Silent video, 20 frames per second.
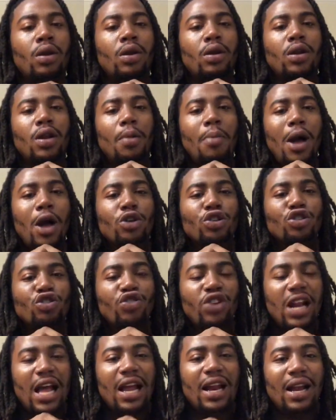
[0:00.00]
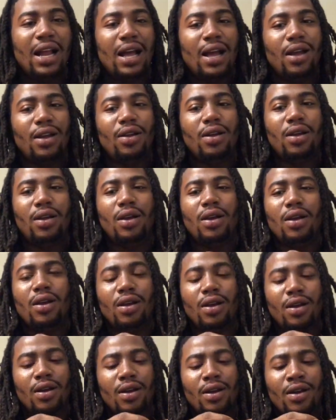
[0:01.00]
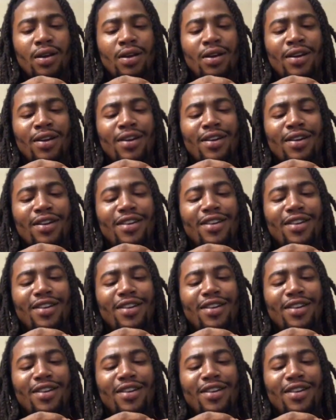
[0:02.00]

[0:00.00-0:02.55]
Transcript: Them hoes three ninety nine. Give me a big one.